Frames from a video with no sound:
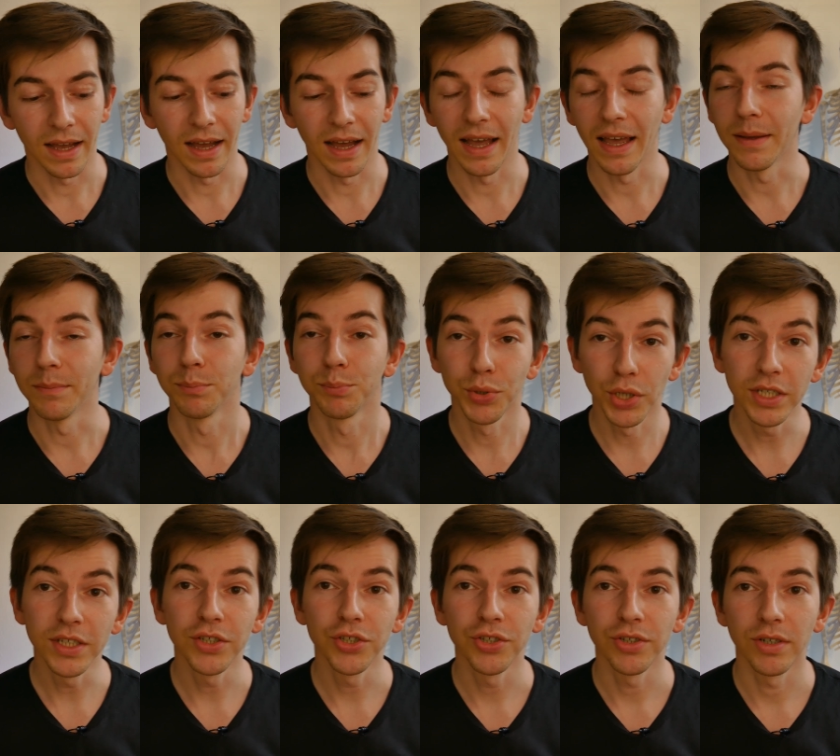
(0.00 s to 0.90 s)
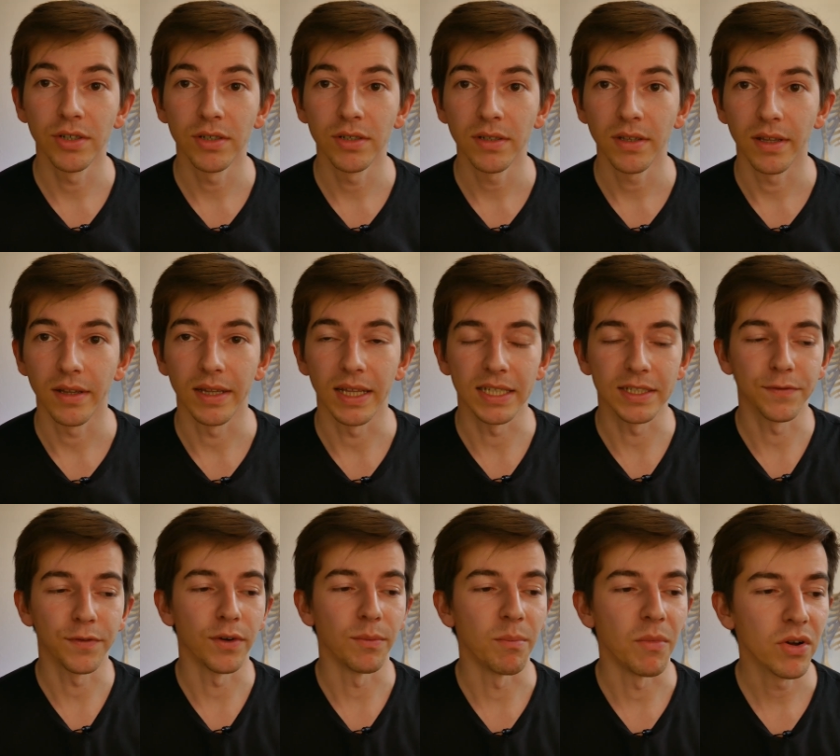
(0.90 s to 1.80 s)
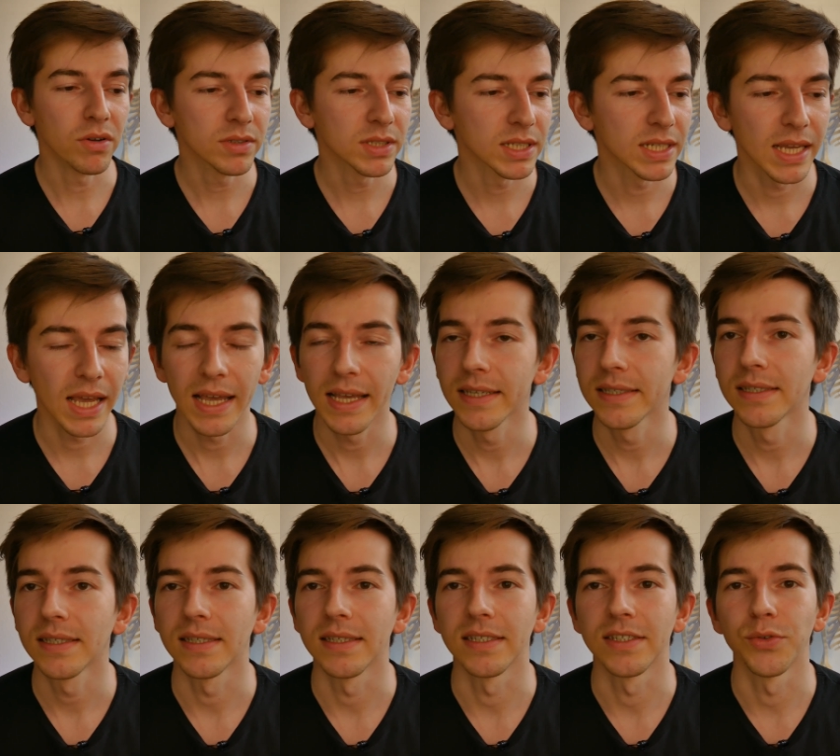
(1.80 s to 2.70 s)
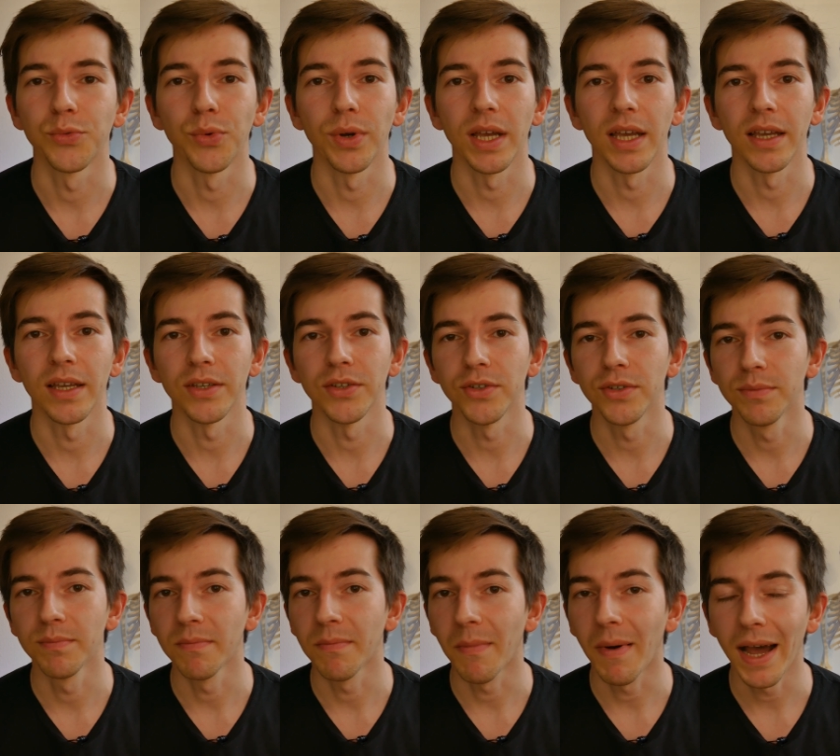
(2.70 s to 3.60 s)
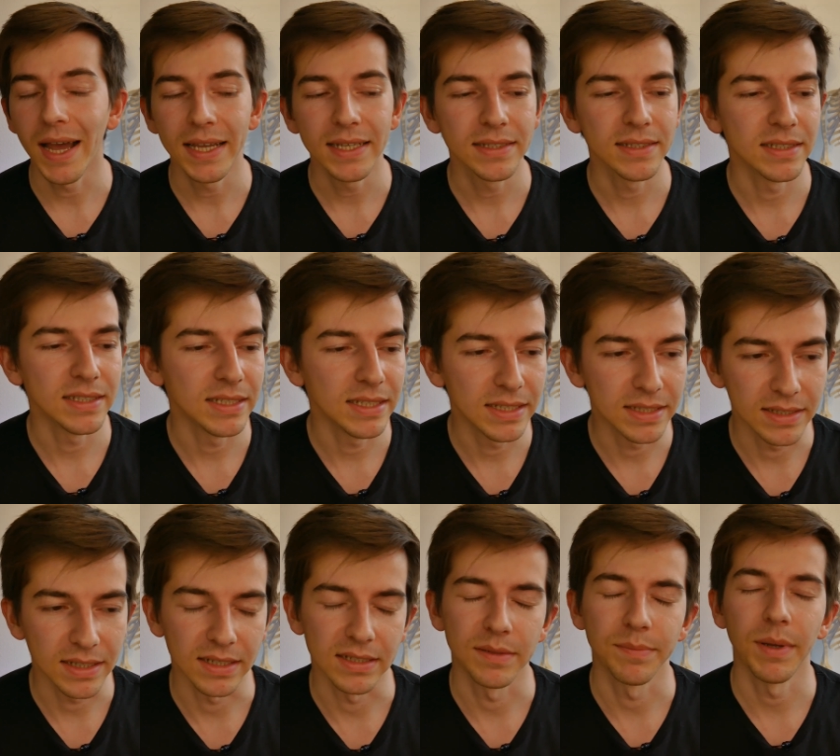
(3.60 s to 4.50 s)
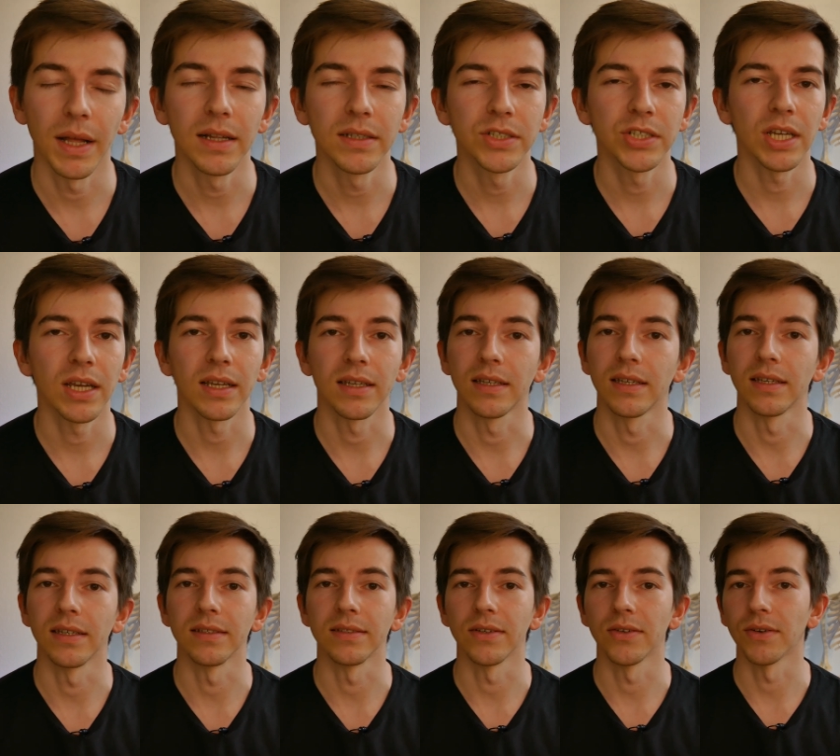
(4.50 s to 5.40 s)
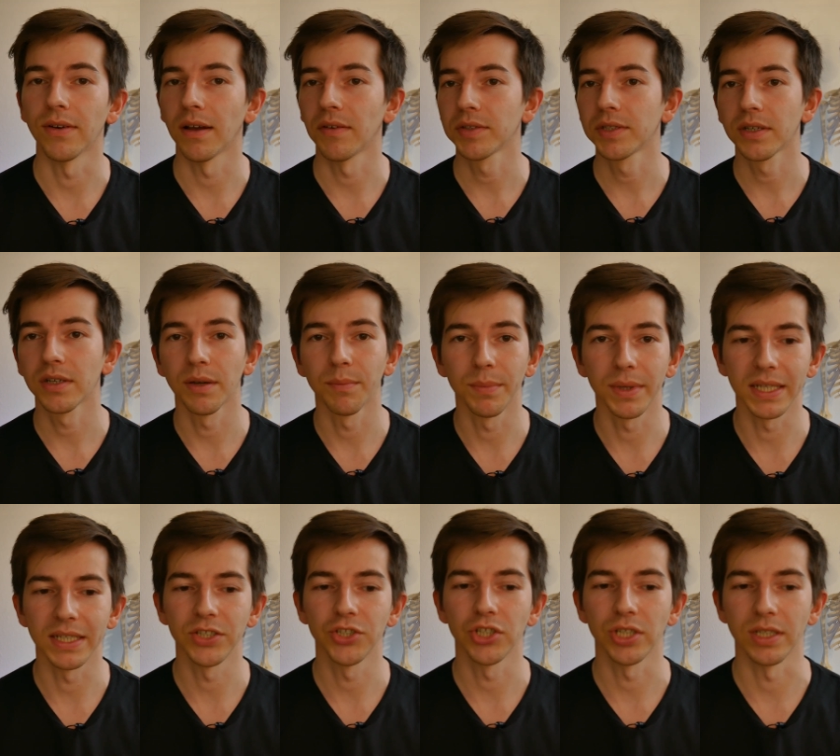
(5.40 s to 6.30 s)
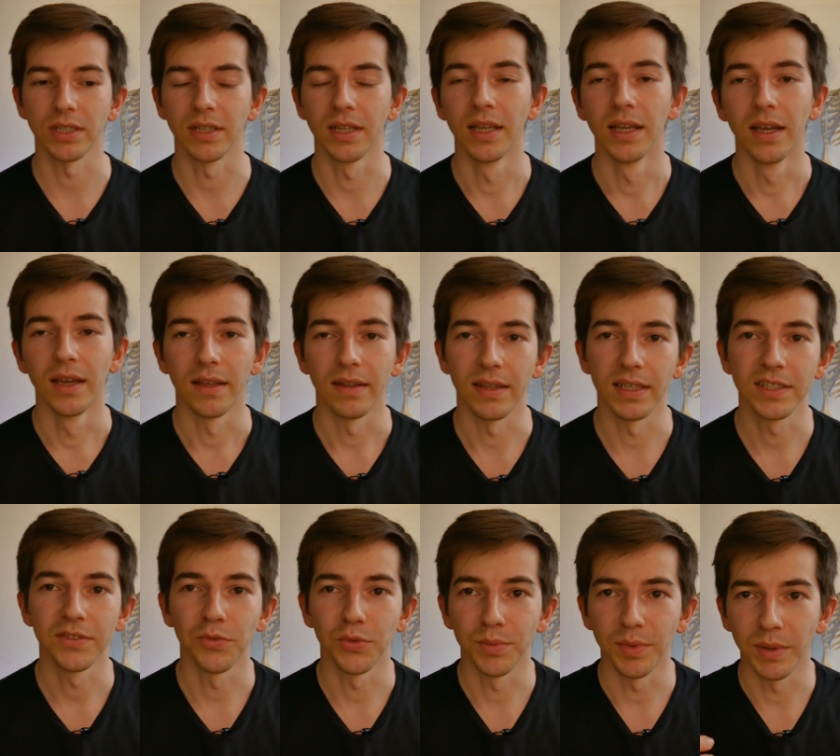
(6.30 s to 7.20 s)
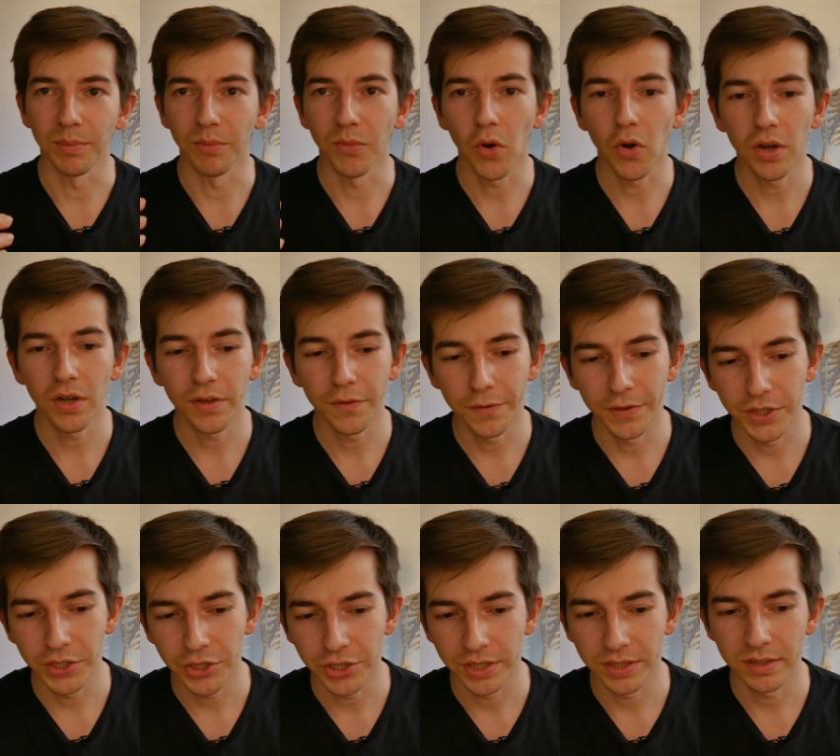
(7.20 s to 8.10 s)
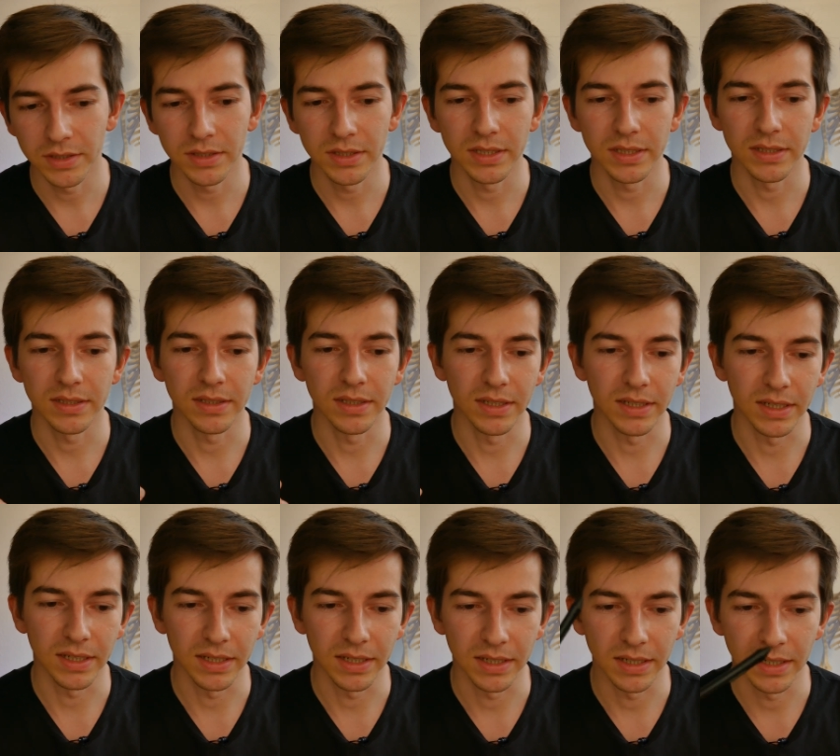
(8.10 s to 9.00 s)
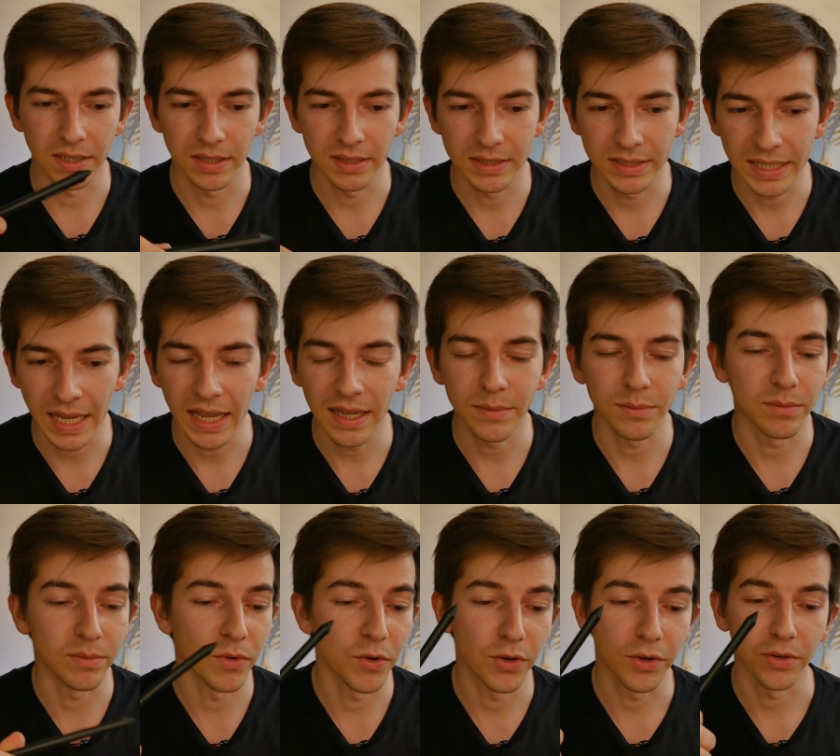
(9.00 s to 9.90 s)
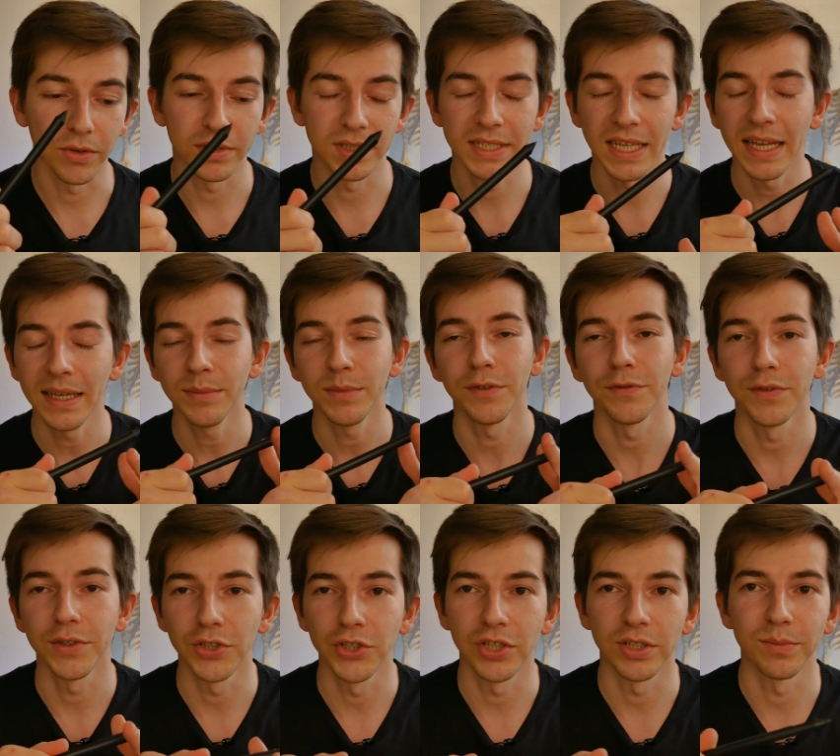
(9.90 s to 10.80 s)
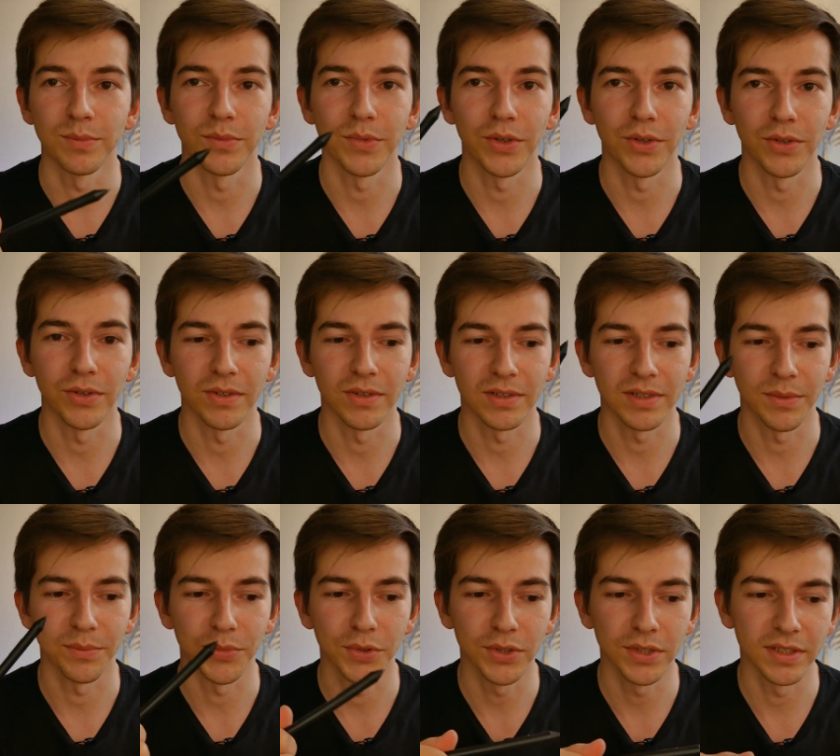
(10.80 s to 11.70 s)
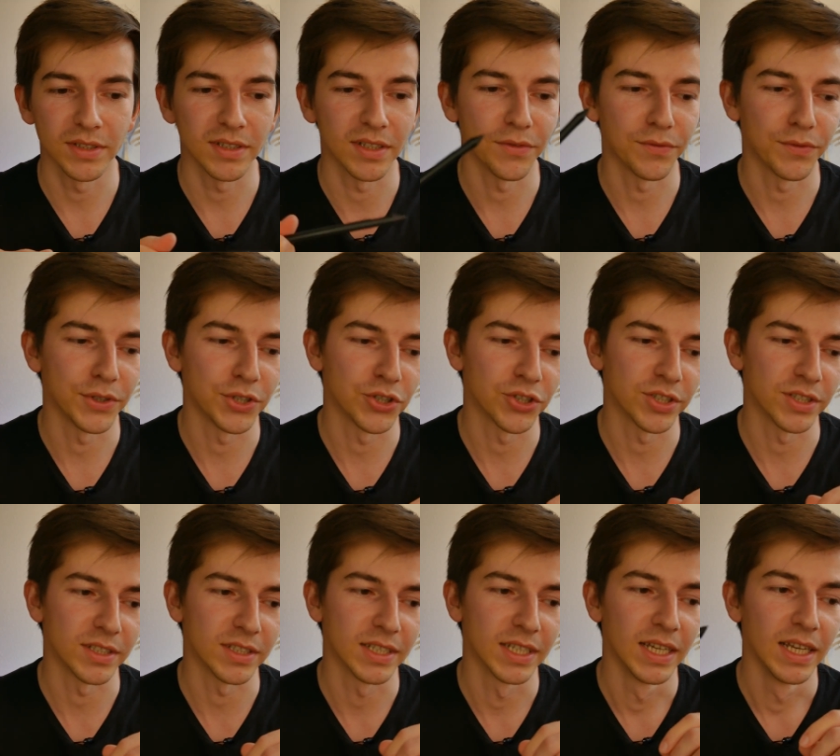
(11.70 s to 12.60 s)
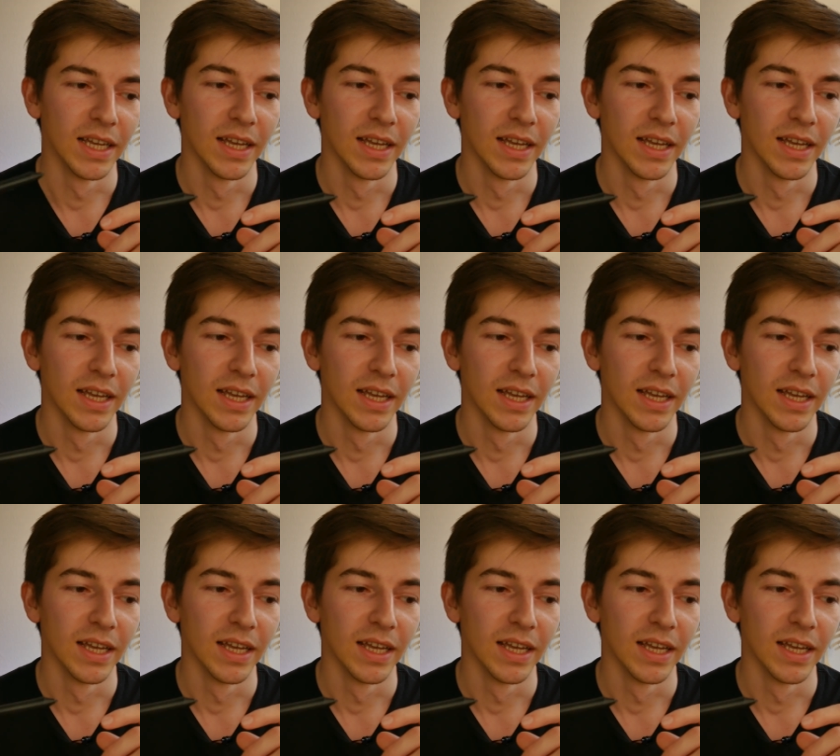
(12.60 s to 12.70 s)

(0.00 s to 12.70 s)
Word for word: I'm pretty sure that for most cases where you might need a spell checking or auto completion, this would be more efficient, uh, time more time efficient, more computing efficient,